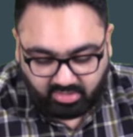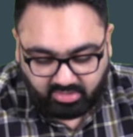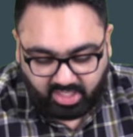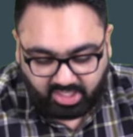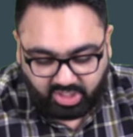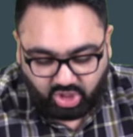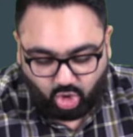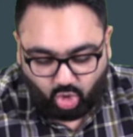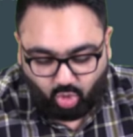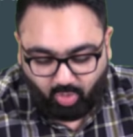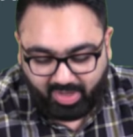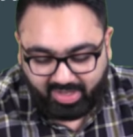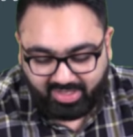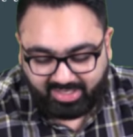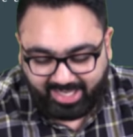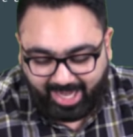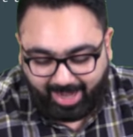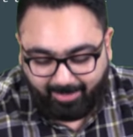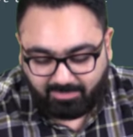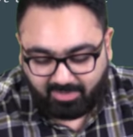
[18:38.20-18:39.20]
The
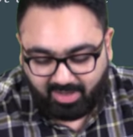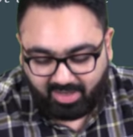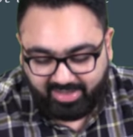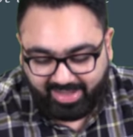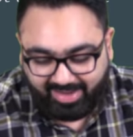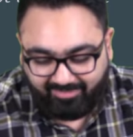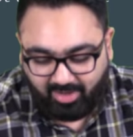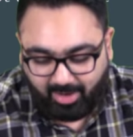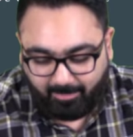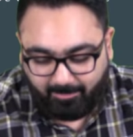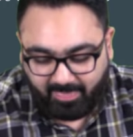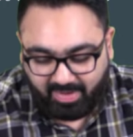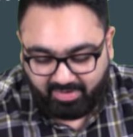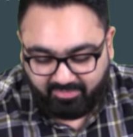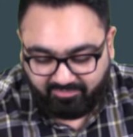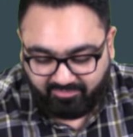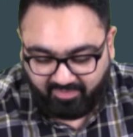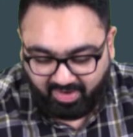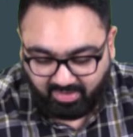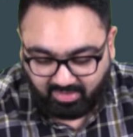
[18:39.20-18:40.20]
UN Capital
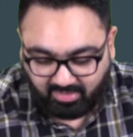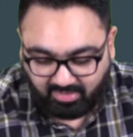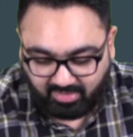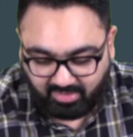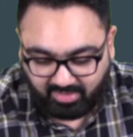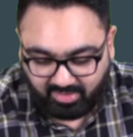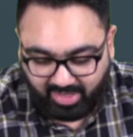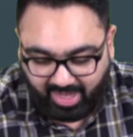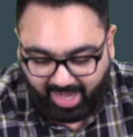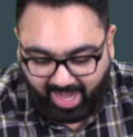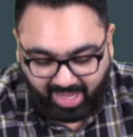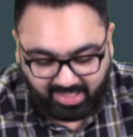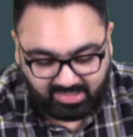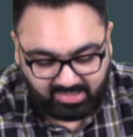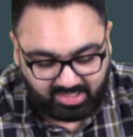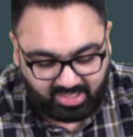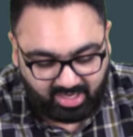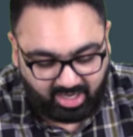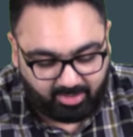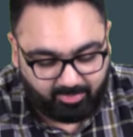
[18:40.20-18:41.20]
Development Fund and
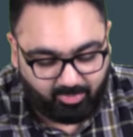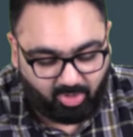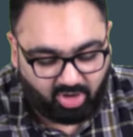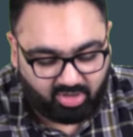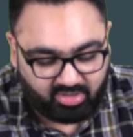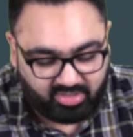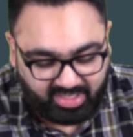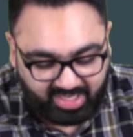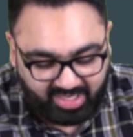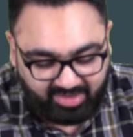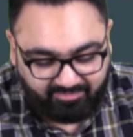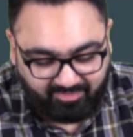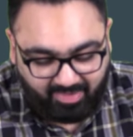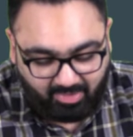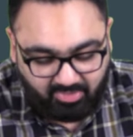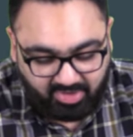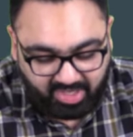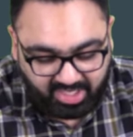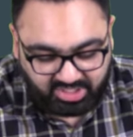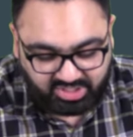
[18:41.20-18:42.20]
the Arbor Day
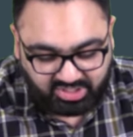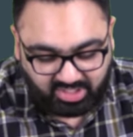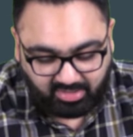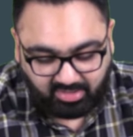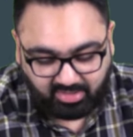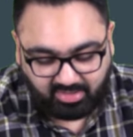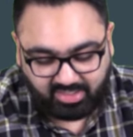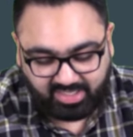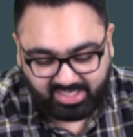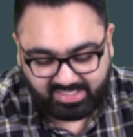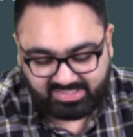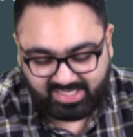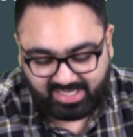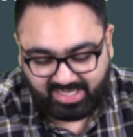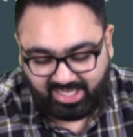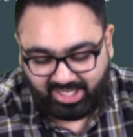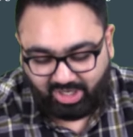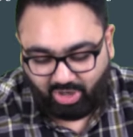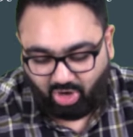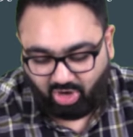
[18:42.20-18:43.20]
Foundation
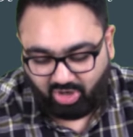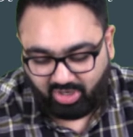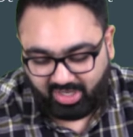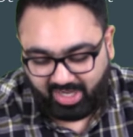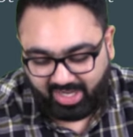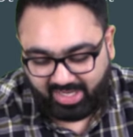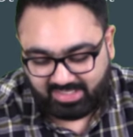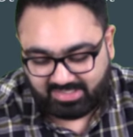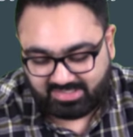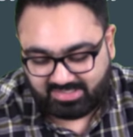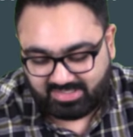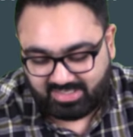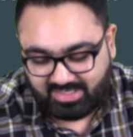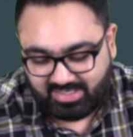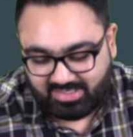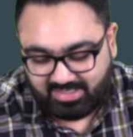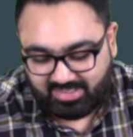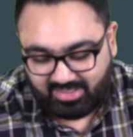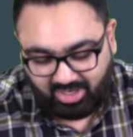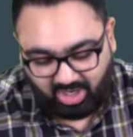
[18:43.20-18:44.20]
recently recognized
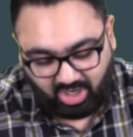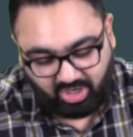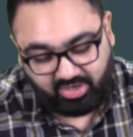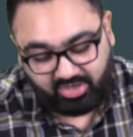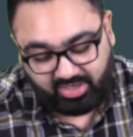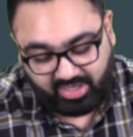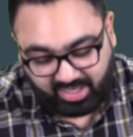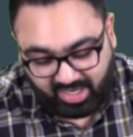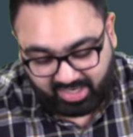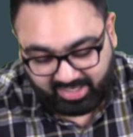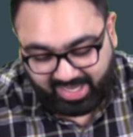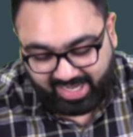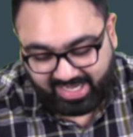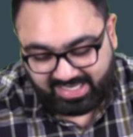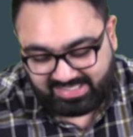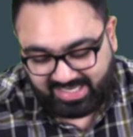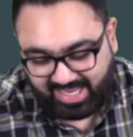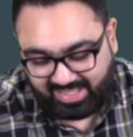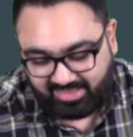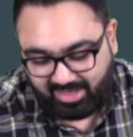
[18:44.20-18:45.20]

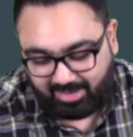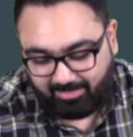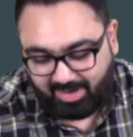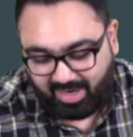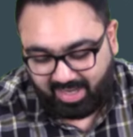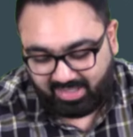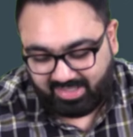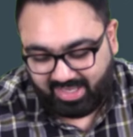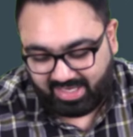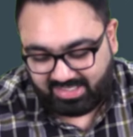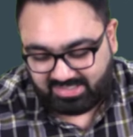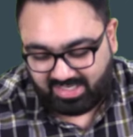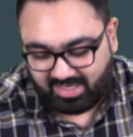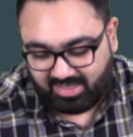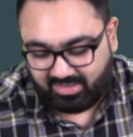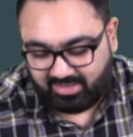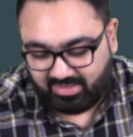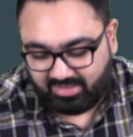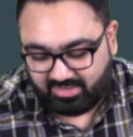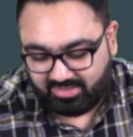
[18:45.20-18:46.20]
Hyderabad as
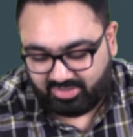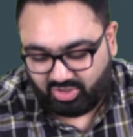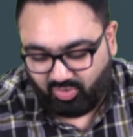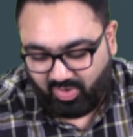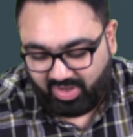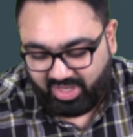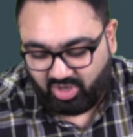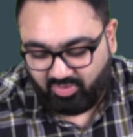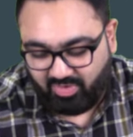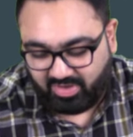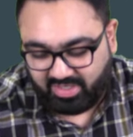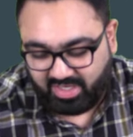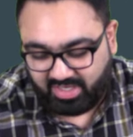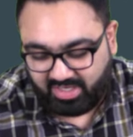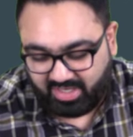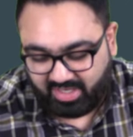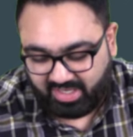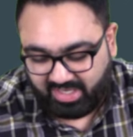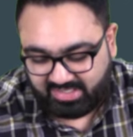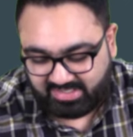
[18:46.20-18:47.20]
a
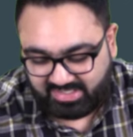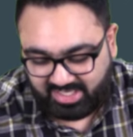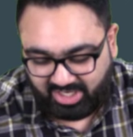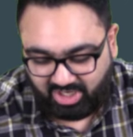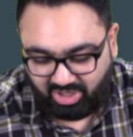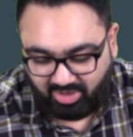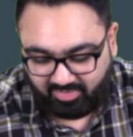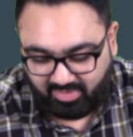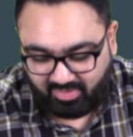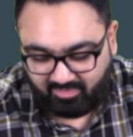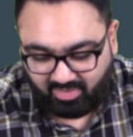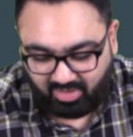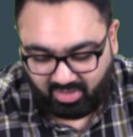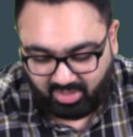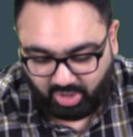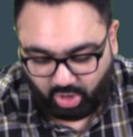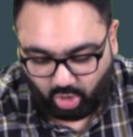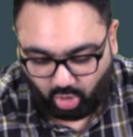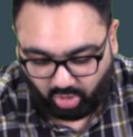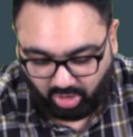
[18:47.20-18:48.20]
2023 city of the
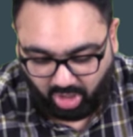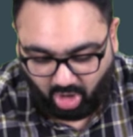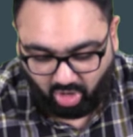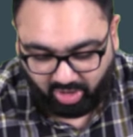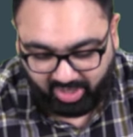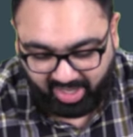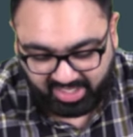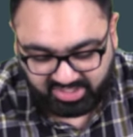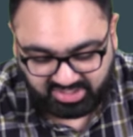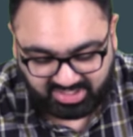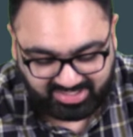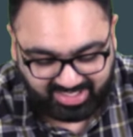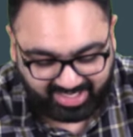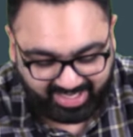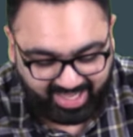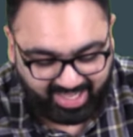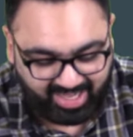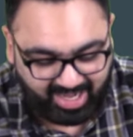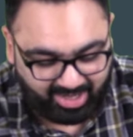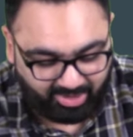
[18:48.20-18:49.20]
world. No, organizations
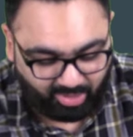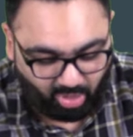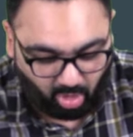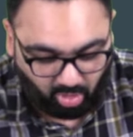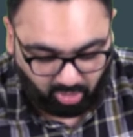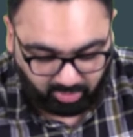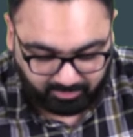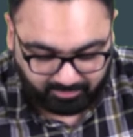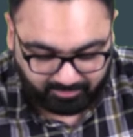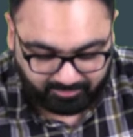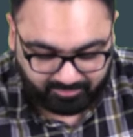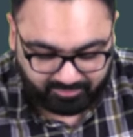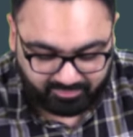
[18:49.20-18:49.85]
again are wrong.